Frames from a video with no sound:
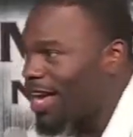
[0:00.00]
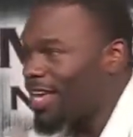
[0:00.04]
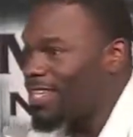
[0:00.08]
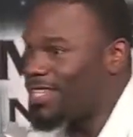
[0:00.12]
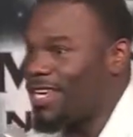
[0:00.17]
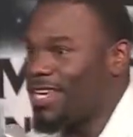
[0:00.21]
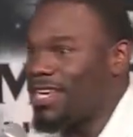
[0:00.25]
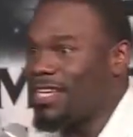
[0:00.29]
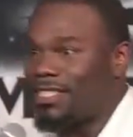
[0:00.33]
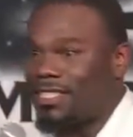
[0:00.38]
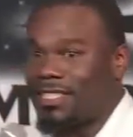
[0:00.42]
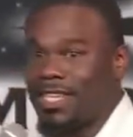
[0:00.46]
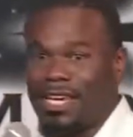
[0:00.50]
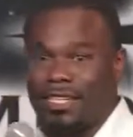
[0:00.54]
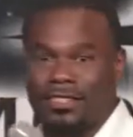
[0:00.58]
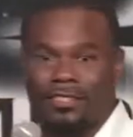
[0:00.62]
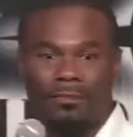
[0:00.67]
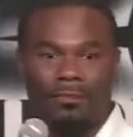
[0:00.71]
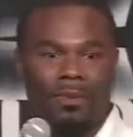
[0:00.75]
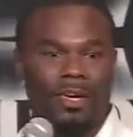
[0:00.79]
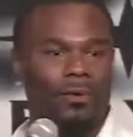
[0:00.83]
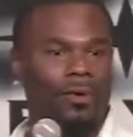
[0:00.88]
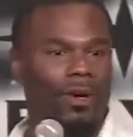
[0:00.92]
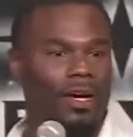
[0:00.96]
And then he
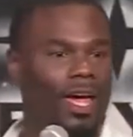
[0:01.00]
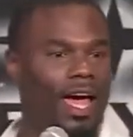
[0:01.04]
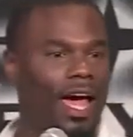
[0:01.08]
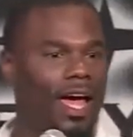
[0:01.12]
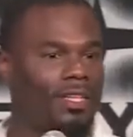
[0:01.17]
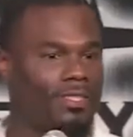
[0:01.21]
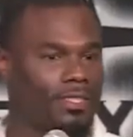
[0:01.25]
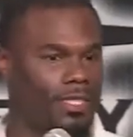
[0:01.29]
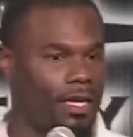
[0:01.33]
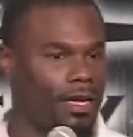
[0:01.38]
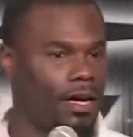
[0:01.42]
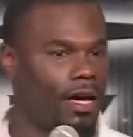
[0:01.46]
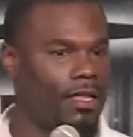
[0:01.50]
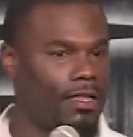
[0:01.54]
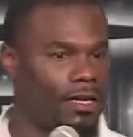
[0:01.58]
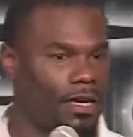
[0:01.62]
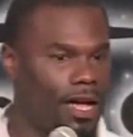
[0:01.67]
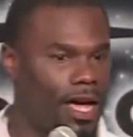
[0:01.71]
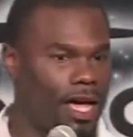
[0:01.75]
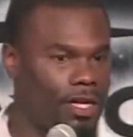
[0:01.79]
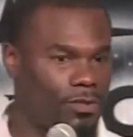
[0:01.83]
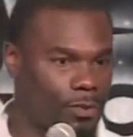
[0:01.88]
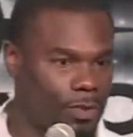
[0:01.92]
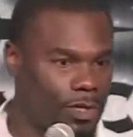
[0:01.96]
said to me what guys say to
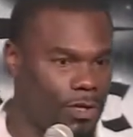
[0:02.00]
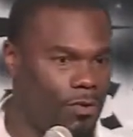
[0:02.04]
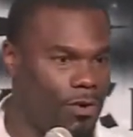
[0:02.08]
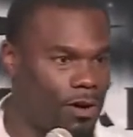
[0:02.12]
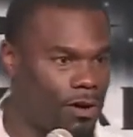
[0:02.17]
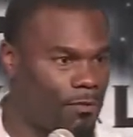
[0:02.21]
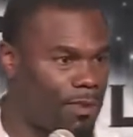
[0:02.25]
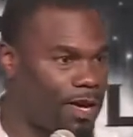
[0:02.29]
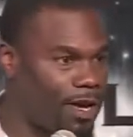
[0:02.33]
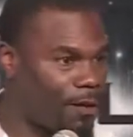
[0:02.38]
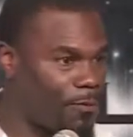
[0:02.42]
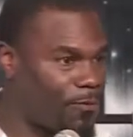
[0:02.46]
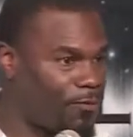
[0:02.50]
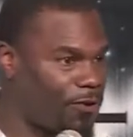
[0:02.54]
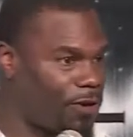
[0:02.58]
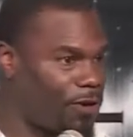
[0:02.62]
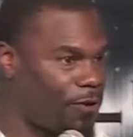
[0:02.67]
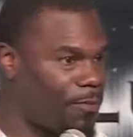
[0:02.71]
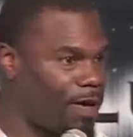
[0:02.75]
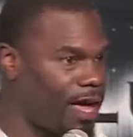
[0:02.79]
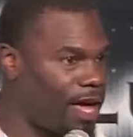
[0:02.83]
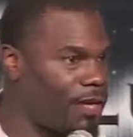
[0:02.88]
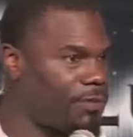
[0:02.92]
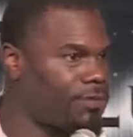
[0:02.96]
other guys when you want to make them
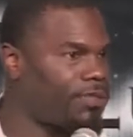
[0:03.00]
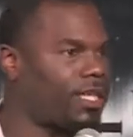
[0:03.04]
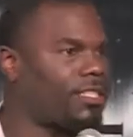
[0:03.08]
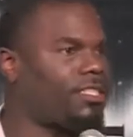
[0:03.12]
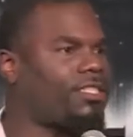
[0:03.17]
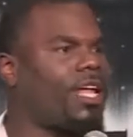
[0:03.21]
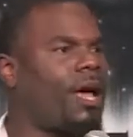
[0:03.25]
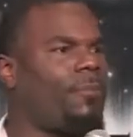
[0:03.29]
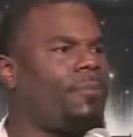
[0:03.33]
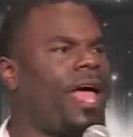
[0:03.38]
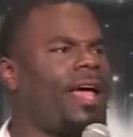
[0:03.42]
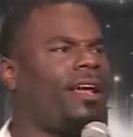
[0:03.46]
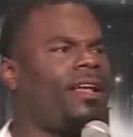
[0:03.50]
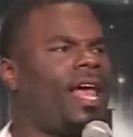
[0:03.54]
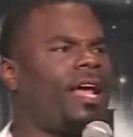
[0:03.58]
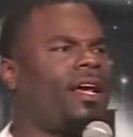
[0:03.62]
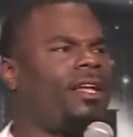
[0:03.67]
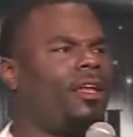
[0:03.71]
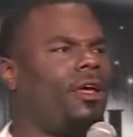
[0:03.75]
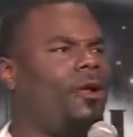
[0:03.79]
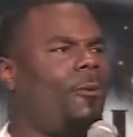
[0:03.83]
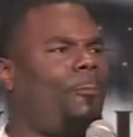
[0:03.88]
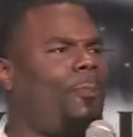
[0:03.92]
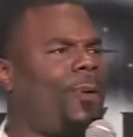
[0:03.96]
feel bad. He was like, stop acting
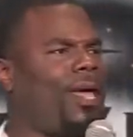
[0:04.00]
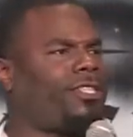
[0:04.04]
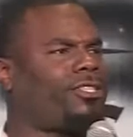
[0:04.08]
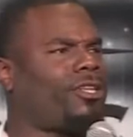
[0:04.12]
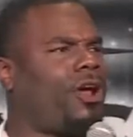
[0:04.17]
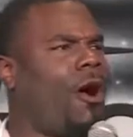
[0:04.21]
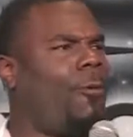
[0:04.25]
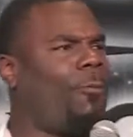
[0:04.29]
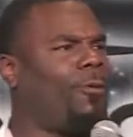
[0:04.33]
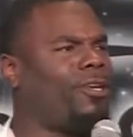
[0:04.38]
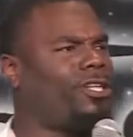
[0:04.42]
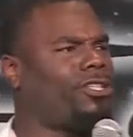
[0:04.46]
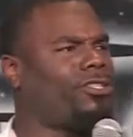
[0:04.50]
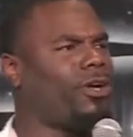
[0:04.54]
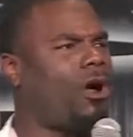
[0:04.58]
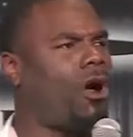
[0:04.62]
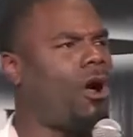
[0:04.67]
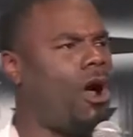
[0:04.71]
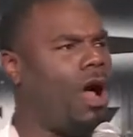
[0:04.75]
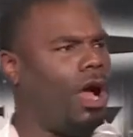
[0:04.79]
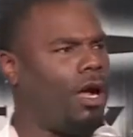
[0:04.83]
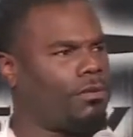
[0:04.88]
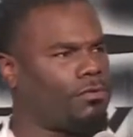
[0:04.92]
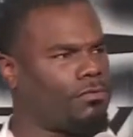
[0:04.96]
like a little bitch and open the
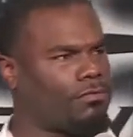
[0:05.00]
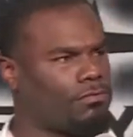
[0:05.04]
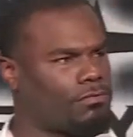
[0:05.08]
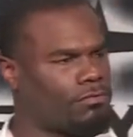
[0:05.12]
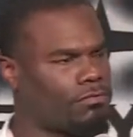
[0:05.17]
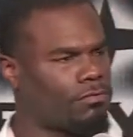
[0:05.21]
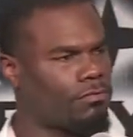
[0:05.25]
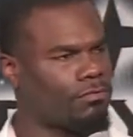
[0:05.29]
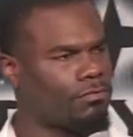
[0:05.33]
door.